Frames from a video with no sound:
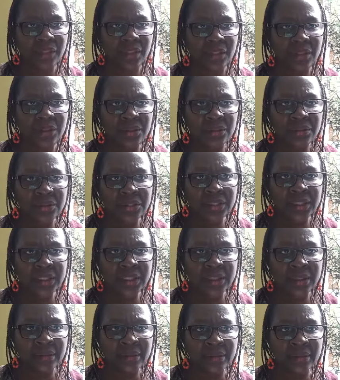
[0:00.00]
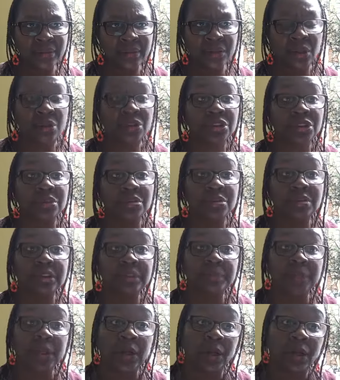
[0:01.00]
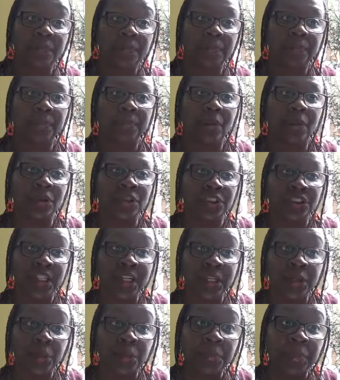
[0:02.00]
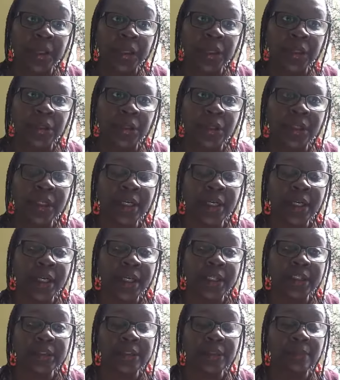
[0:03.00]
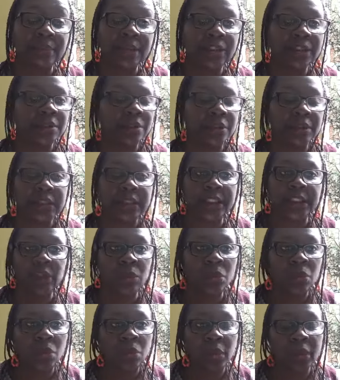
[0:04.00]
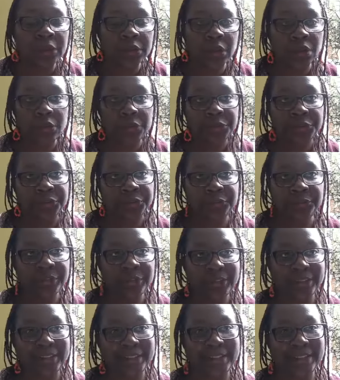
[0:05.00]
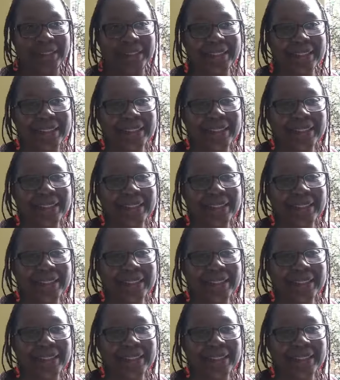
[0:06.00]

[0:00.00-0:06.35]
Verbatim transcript: usually don't speak up or share their opinion is sometimes because they don't want controversy.